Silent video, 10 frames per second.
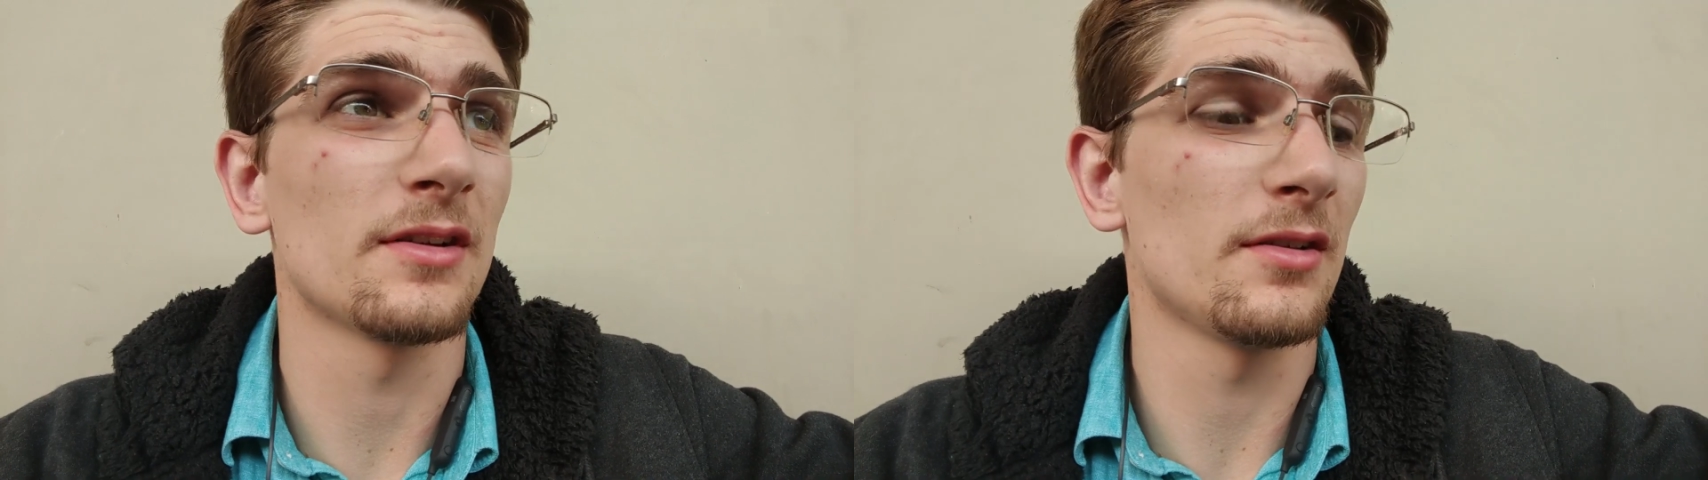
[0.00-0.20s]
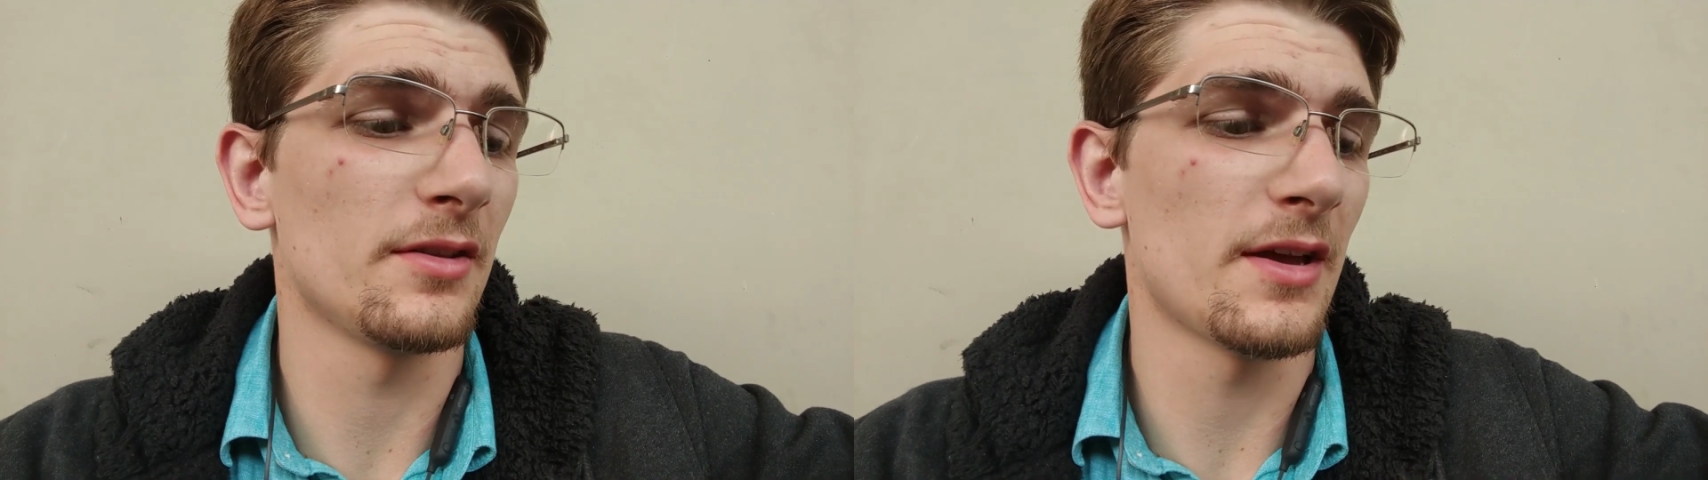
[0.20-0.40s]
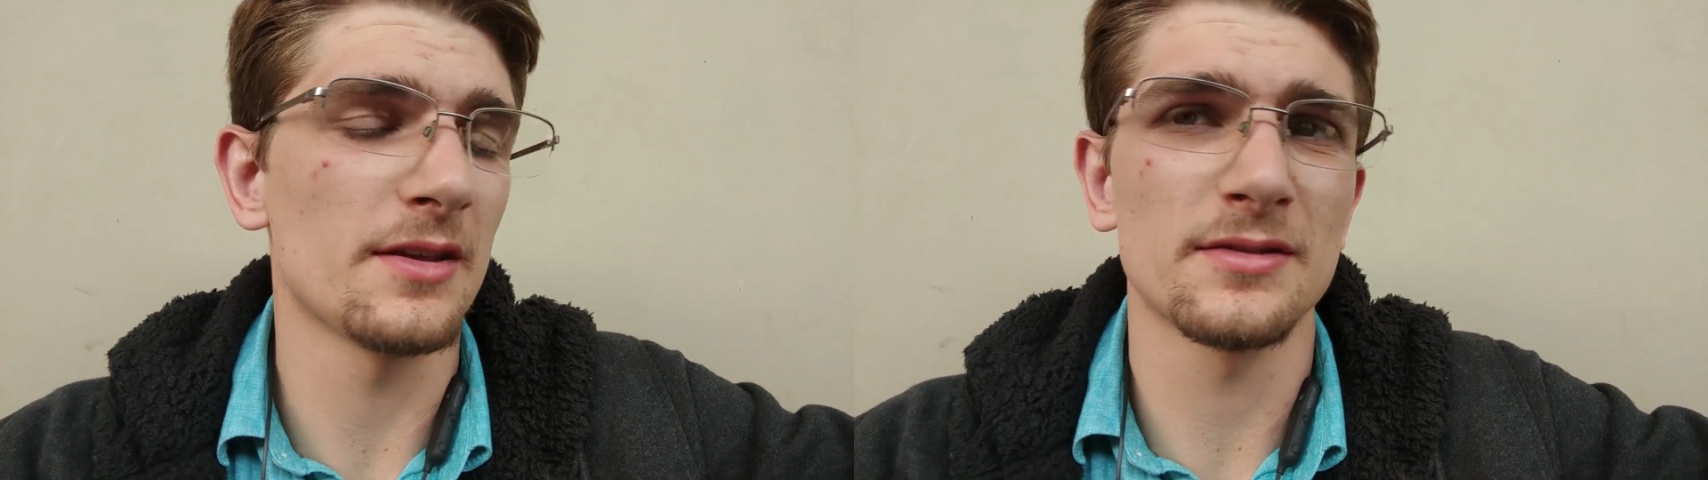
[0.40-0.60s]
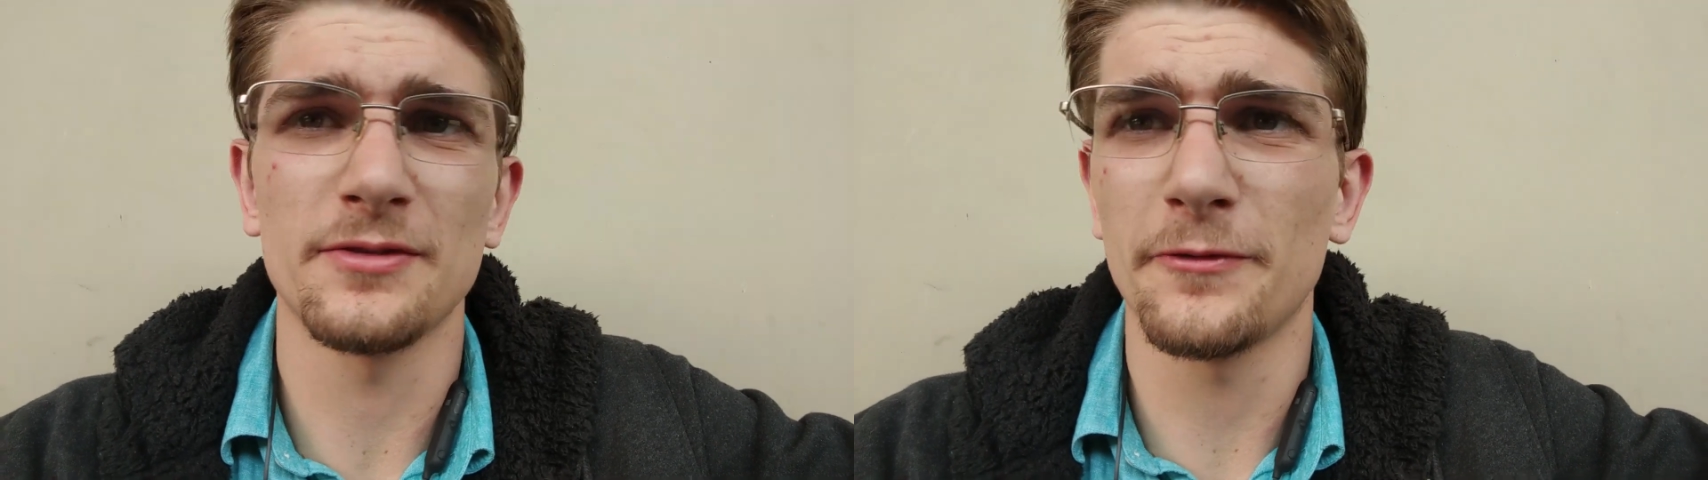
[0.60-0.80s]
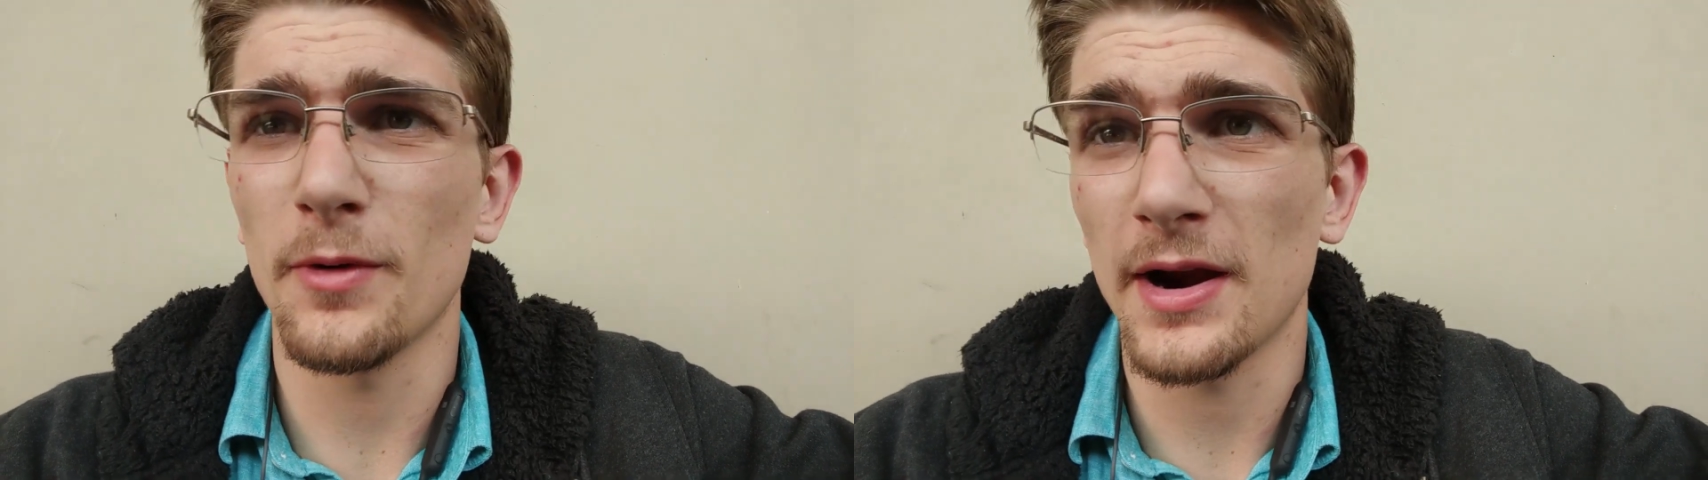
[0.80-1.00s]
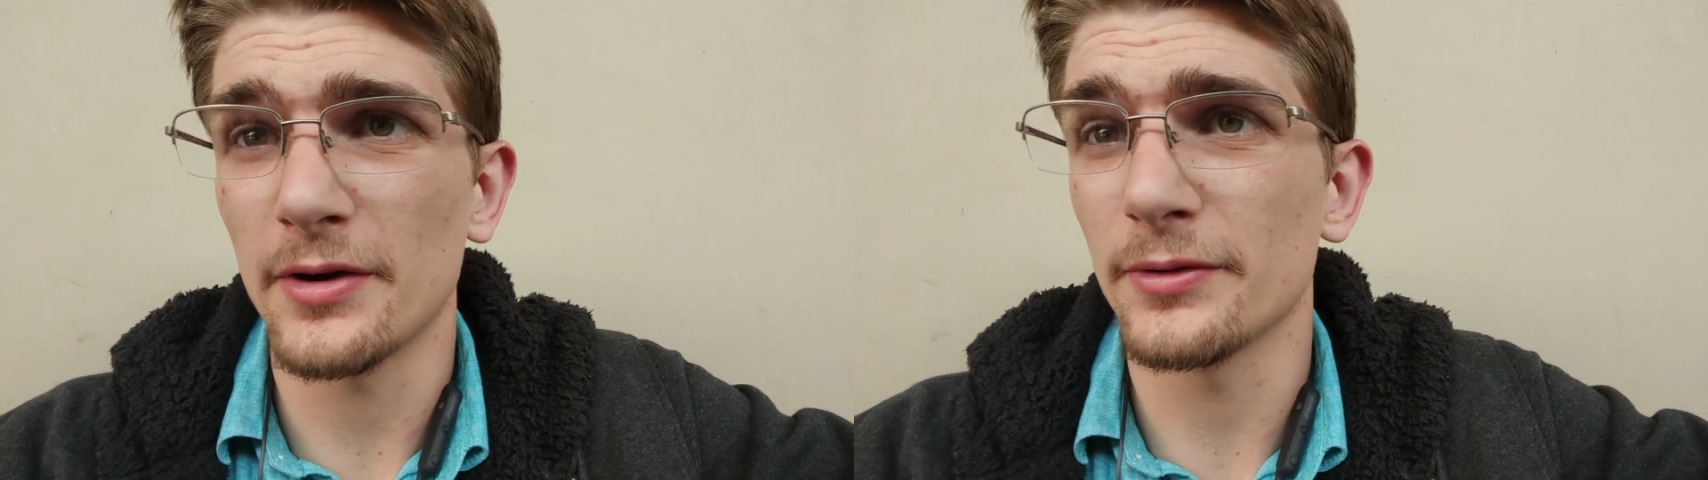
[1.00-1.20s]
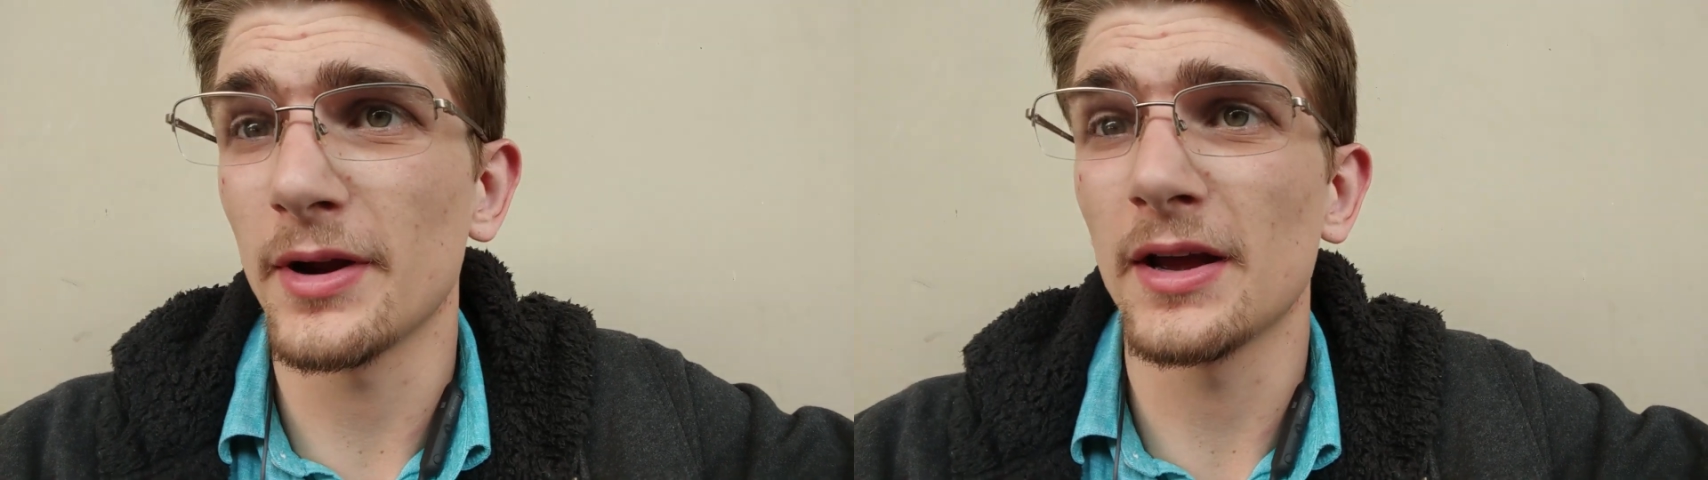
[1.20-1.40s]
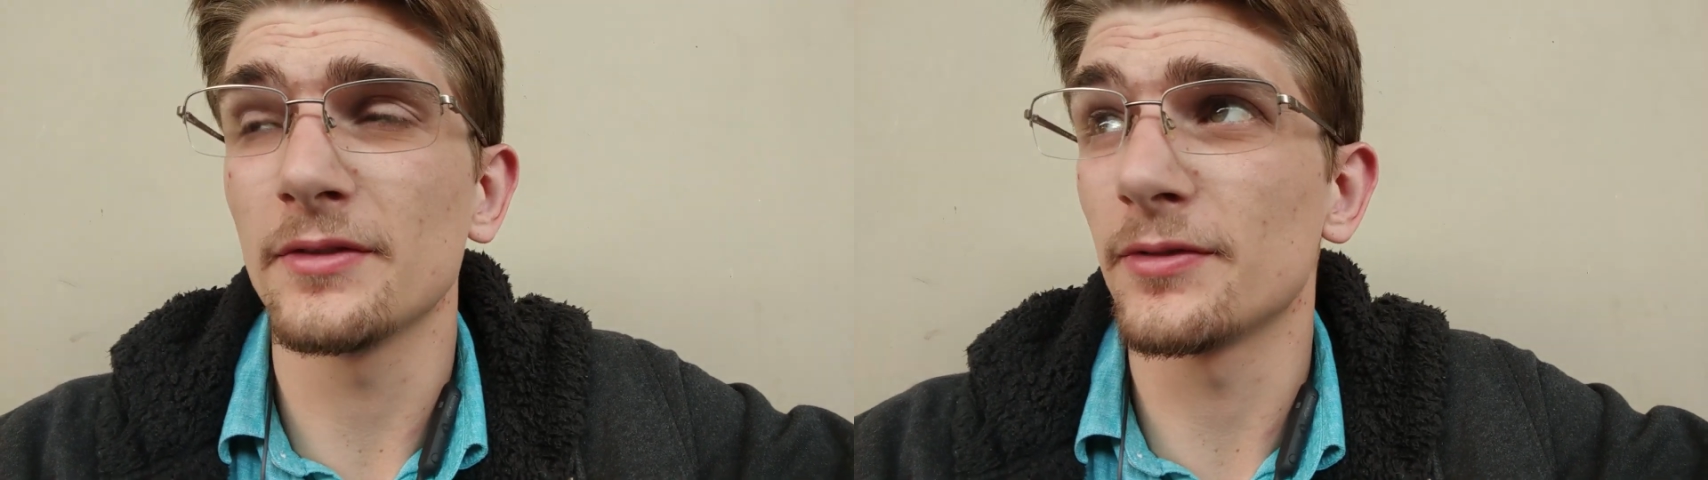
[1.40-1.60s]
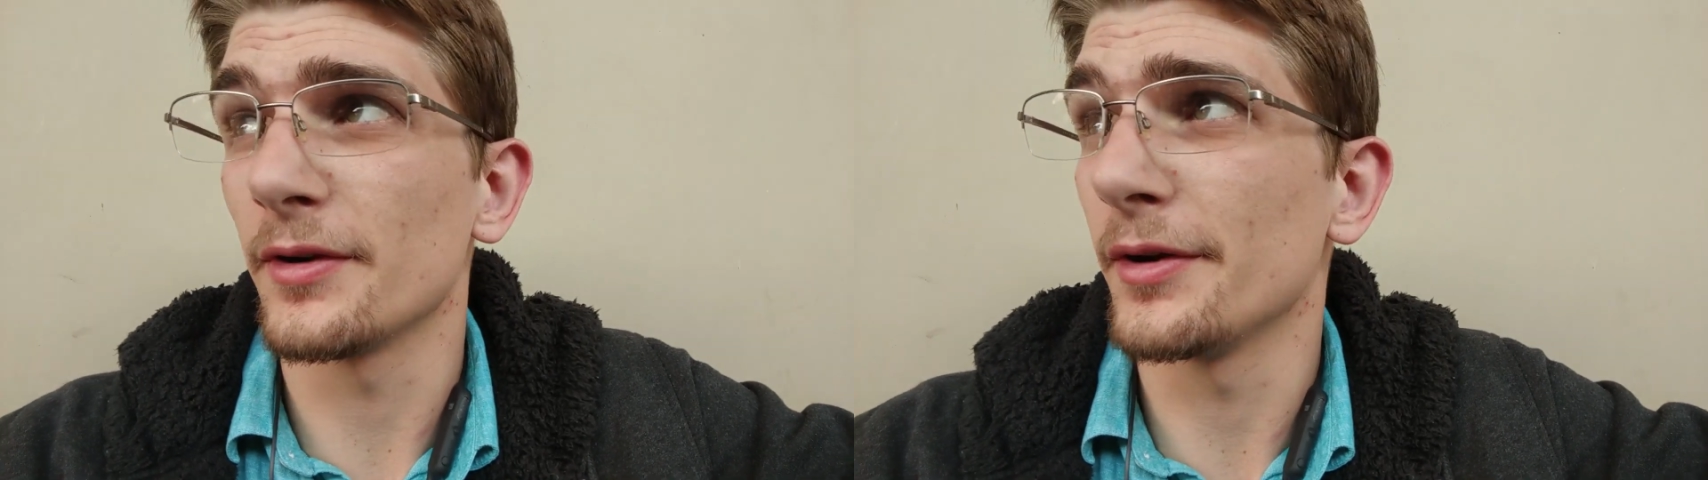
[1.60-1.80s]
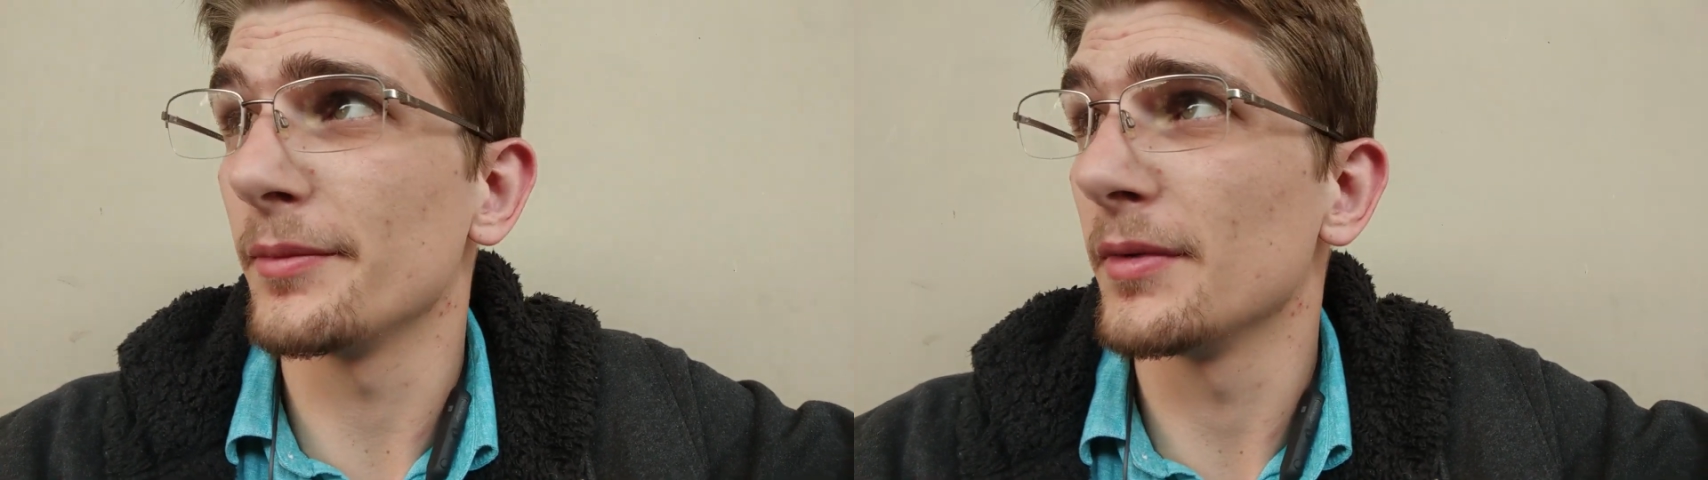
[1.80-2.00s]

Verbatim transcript: on that four-hour ride from